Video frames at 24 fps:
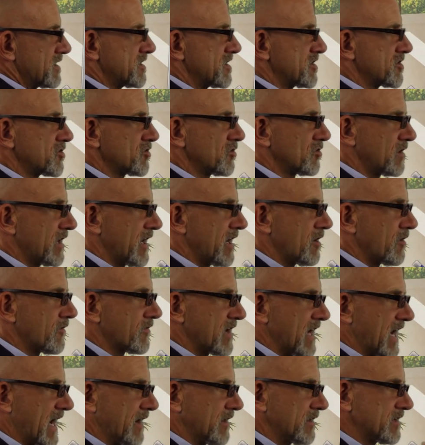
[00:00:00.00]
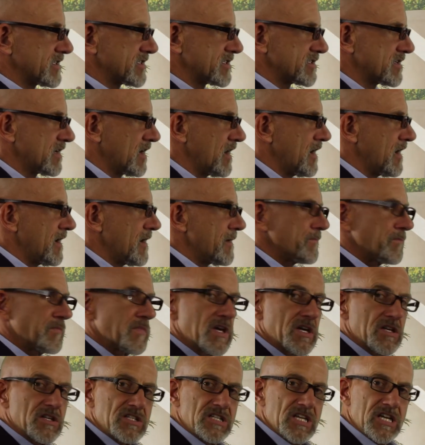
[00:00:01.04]
additional layer of callus
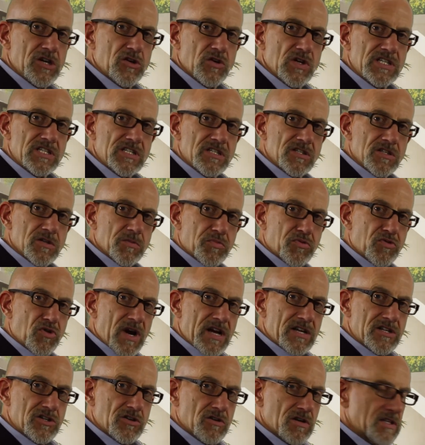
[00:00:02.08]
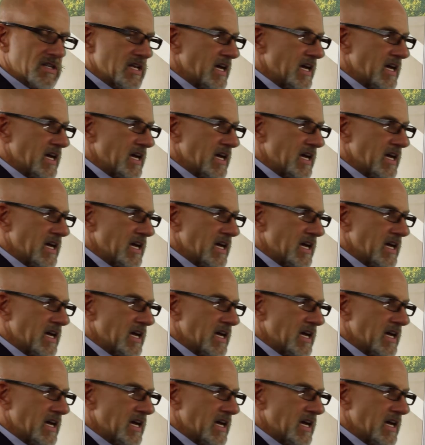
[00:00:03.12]
that decreases the pressure at